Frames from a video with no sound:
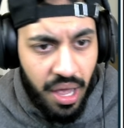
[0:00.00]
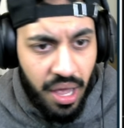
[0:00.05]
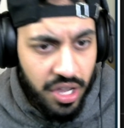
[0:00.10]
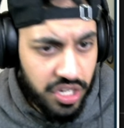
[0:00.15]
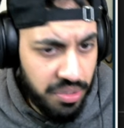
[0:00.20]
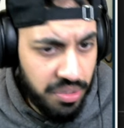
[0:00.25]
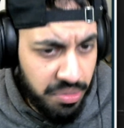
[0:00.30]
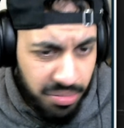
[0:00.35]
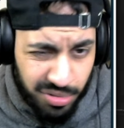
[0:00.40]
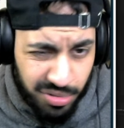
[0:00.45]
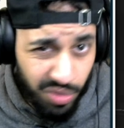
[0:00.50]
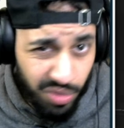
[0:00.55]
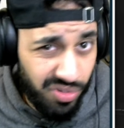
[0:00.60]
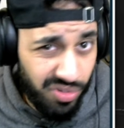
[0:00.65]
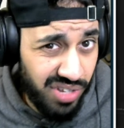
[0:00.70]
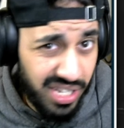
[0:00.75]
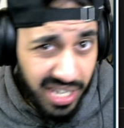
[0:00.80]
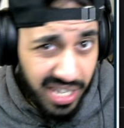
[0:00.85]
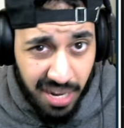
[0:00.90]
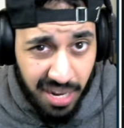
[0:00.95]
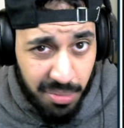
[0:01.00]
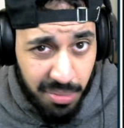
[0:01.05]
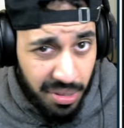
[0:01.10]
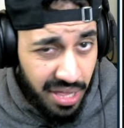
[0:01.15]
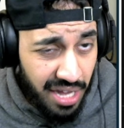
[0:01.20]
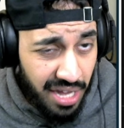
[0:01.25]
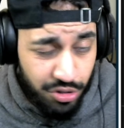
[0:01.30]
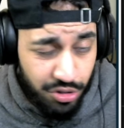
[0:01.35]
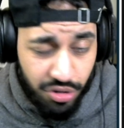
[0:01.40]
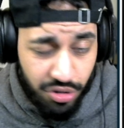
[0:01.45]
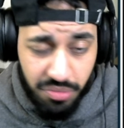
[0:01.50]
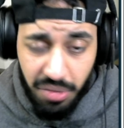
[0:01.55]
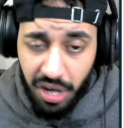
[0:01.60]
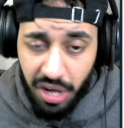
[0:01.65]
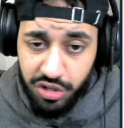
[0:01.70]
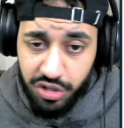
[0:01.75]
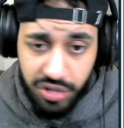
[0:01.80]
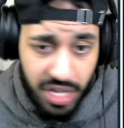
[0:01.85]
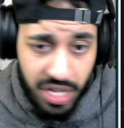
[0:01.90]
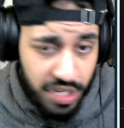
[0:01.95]
Some people don't really care about that too
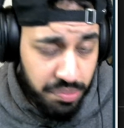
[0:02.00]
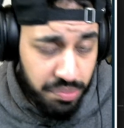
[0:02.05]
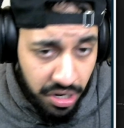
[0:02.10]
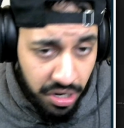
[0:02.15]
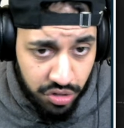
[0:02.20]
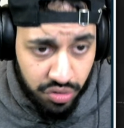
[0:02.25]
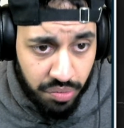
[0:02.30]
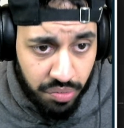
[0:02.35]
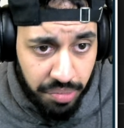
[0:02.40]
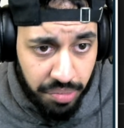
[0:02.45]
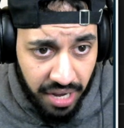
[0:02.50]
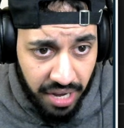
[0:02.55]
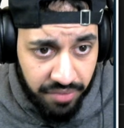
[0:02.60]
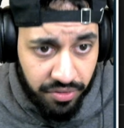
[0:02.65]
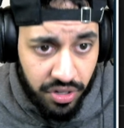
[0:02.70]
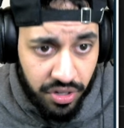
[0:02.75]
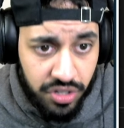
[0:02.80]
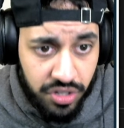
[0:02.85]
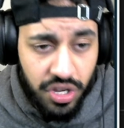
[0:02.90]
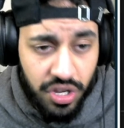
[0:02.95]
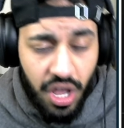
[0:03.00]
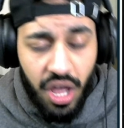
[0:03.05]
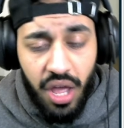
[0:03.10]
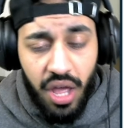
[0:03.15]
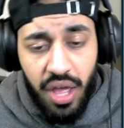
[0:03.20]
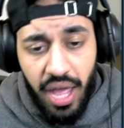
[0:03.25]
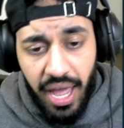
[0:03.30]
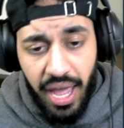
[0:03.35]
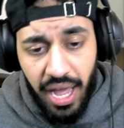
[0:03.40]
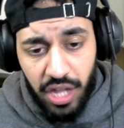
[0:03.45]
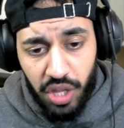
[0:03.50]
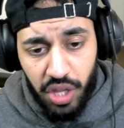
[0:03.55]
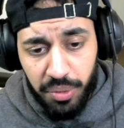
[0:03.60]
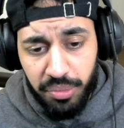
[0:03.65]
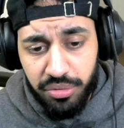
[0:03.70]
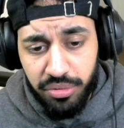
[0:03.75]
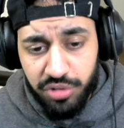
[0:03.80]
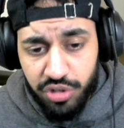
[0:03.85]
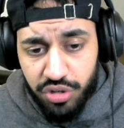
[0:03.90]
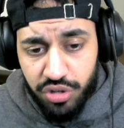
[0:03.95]
much, so that's personal preference. A lot
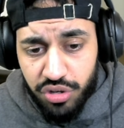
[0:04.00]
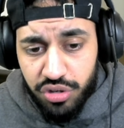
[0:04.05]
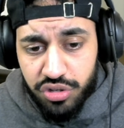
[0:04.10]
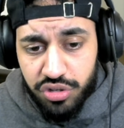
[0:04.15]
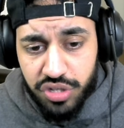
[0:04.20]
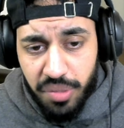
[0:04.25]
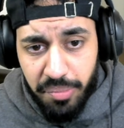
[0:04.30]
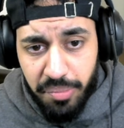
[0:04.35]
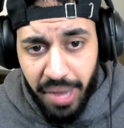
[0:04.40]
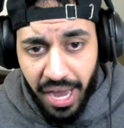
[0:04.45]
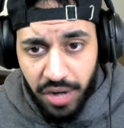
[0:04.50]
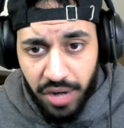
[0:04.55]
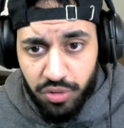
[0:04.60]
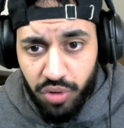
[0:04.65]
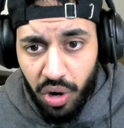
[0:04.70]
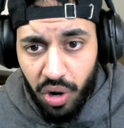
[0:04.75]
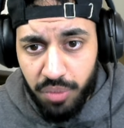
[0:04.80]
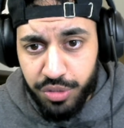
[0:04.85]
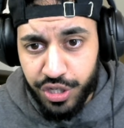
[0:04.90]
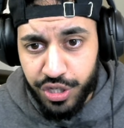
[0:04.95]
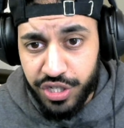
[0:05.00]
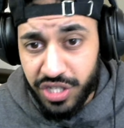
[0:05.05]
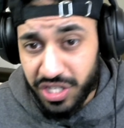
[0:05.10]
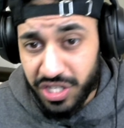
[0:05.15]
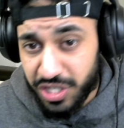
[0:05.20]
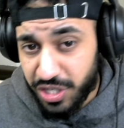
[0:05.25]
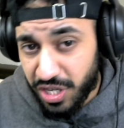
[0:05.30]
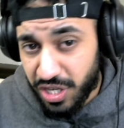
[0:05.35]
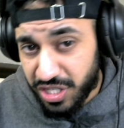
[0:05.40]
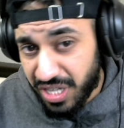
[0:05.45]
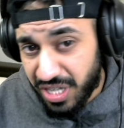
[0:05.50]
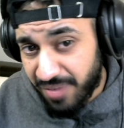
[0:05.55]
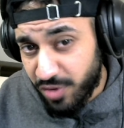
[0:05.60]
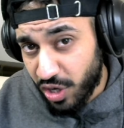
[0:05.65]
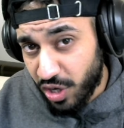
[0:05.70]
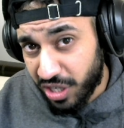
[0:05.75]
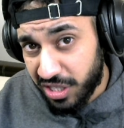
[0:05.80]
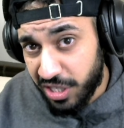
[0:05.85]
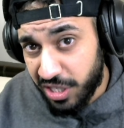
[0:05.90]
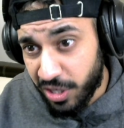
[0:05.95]
of people do use the barrel options because it does give you
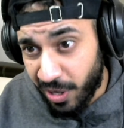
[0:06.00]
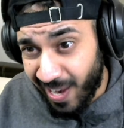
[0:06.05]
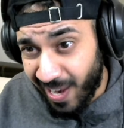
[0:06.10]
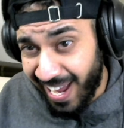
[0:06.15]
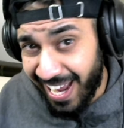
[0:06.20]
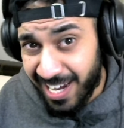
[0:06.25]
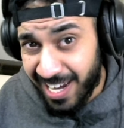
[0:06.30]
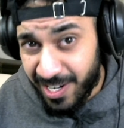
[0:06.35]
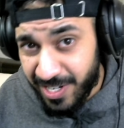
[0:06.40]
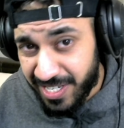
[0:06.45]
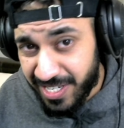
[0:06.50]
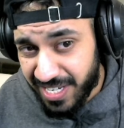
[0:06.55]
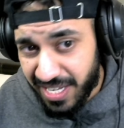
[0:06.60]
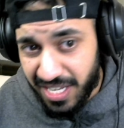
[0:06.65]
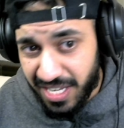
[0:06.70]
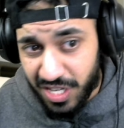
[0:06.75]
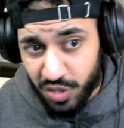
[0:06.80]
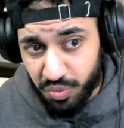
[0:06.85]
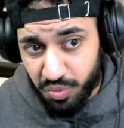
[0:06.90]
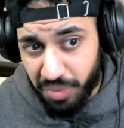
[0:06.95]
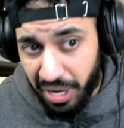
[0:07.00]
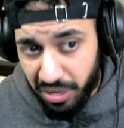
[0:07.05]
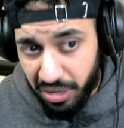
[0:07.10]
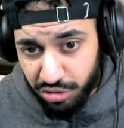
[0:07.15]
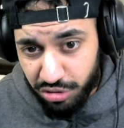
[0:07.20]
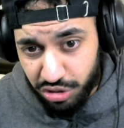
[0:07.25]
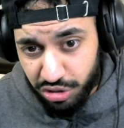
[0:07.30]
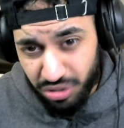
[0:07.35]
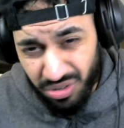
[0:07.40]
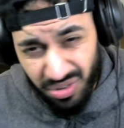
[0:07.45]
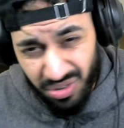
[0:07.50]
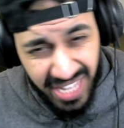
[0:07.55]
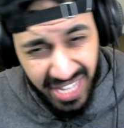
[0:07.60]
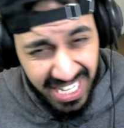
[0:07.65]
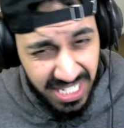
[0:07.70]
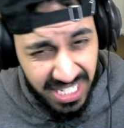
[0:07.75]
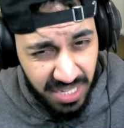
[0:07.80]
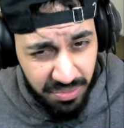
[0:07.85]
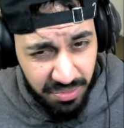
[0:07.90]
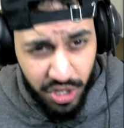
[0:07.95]
a cleaner iron sight as well, so
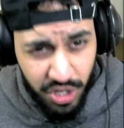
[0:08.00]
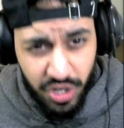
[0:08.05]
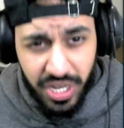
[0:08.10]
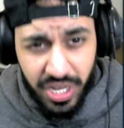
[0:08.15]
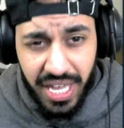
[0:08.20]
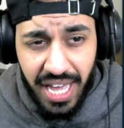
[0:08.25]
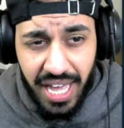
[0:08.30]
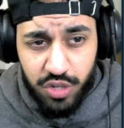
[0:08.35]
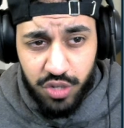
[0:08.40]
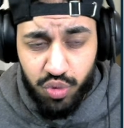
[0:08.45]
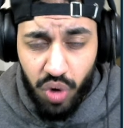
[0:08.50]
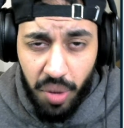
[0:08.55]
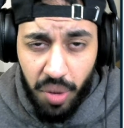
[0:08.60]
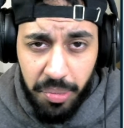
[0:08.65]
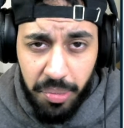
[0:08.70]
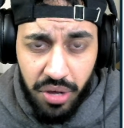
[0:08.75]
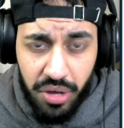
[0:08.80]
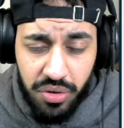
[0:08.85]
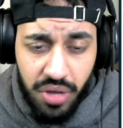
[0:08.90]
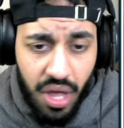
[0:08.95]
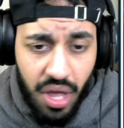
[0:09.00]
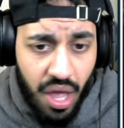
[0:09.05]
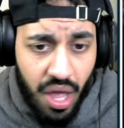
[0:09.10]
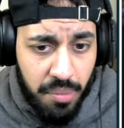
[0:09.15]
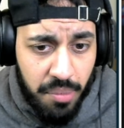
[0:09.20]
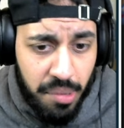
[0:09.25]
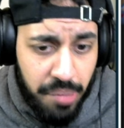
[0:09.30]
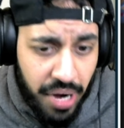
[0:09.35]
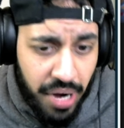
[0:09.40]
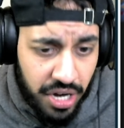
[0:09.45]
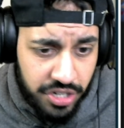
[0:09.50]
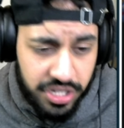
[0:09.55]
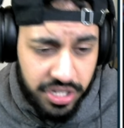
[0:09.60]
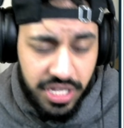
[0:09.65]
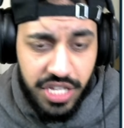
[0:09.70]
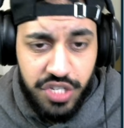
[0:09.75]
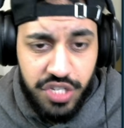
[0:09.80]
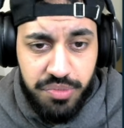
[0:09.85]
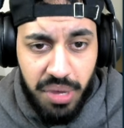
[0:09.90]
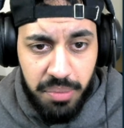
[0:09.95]
that's something you can swap out. But personally,
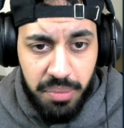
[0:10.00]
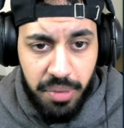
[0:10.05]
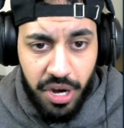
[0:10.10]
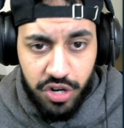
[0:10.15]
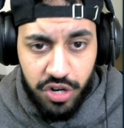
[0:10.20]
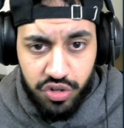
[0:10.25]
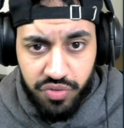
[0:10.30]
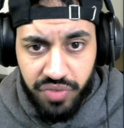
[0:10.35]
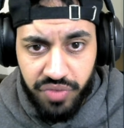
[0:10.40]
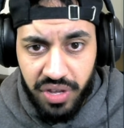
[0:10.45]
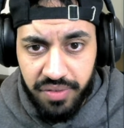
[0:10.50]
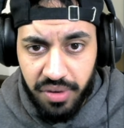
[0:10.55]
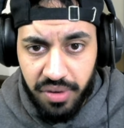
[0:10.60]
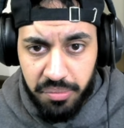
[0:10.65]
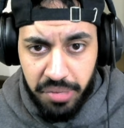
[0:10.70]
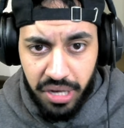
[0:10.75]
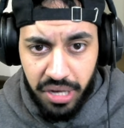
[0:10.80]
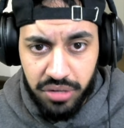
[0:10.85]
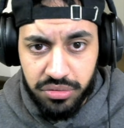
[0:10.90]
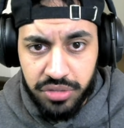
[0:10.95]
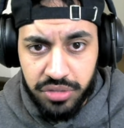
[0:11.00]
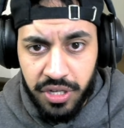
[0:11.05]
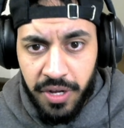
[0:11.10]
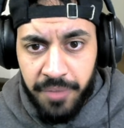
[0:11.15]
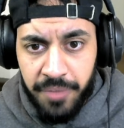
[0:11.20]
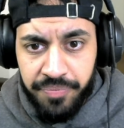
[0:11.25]
this is my personal favorite build.